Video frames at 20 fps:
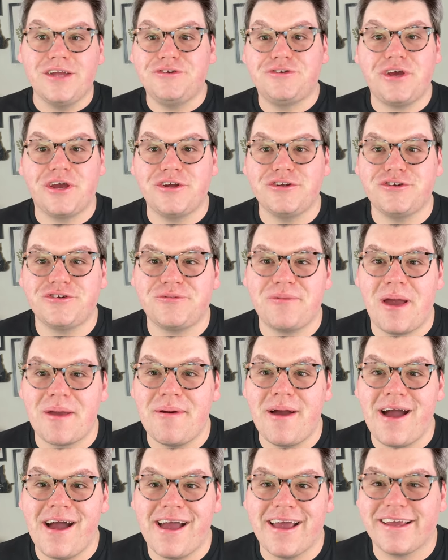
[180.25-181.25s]
changed my
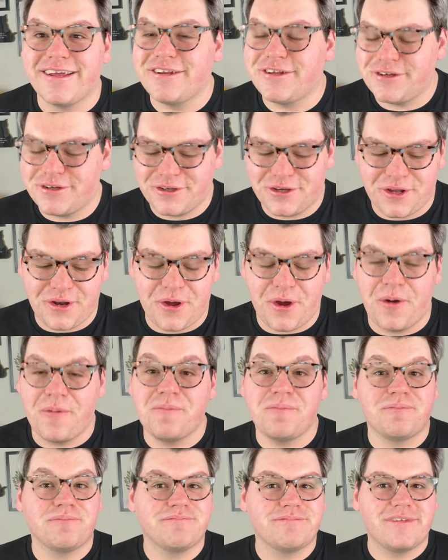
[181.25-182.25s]
mind, you know.
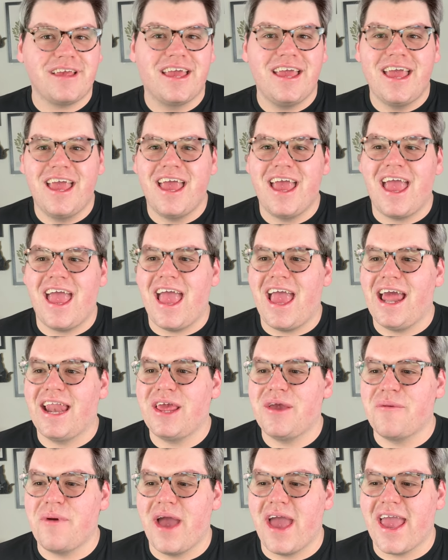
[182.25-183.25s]

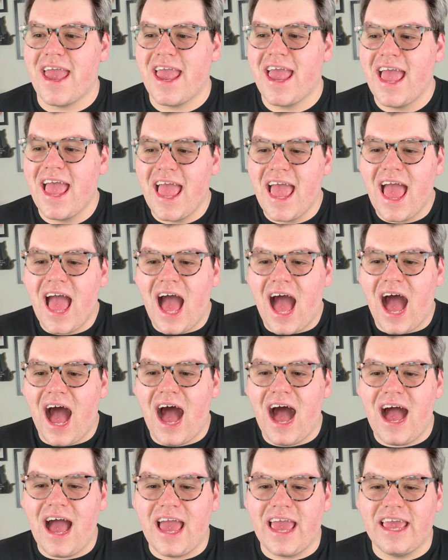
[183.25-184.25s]
Anyway,
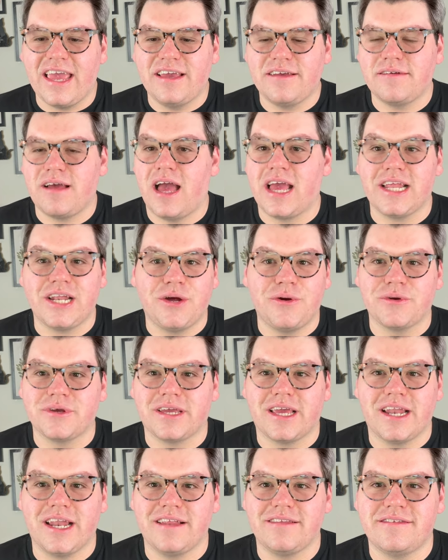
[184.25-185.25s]
I I don't
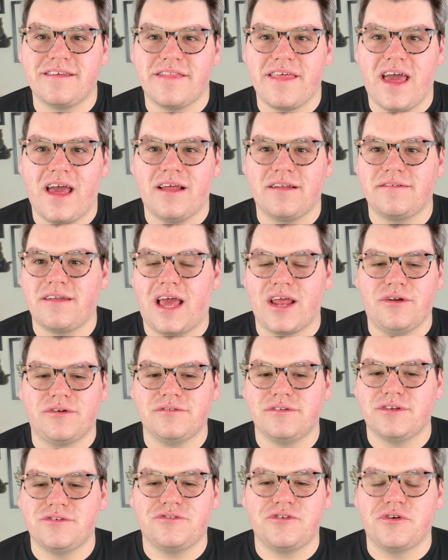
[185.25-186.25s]
get into that. I
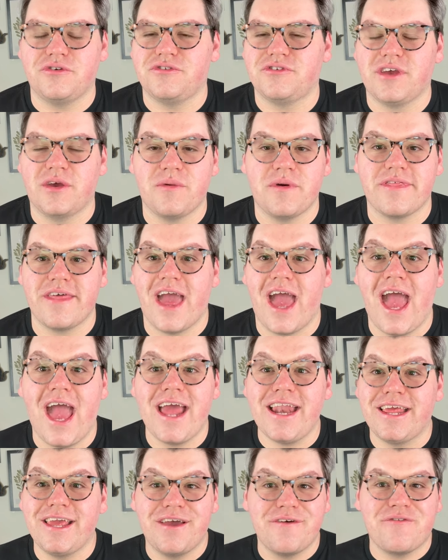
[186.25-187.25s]
don't associate with
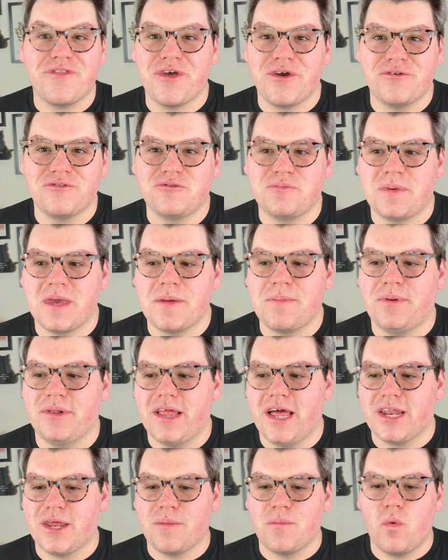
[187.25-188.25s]
any of those people
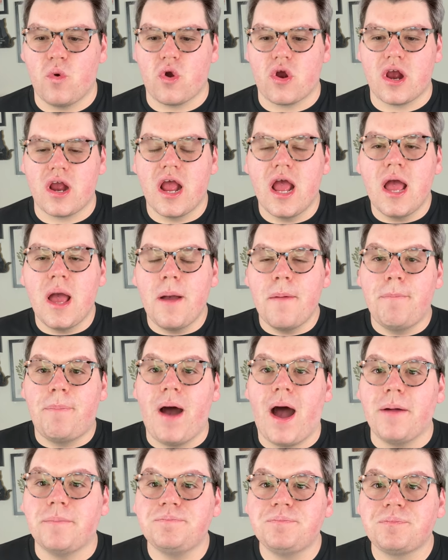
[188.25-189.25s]
anymore.
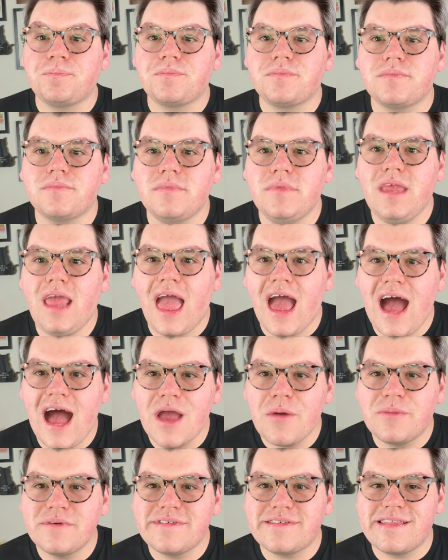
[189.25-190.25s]
But
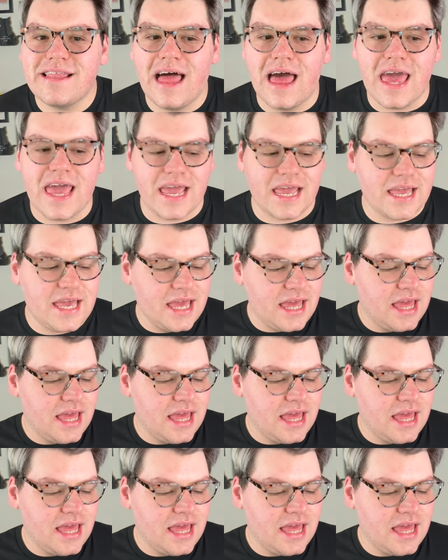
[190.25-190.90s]
I was like,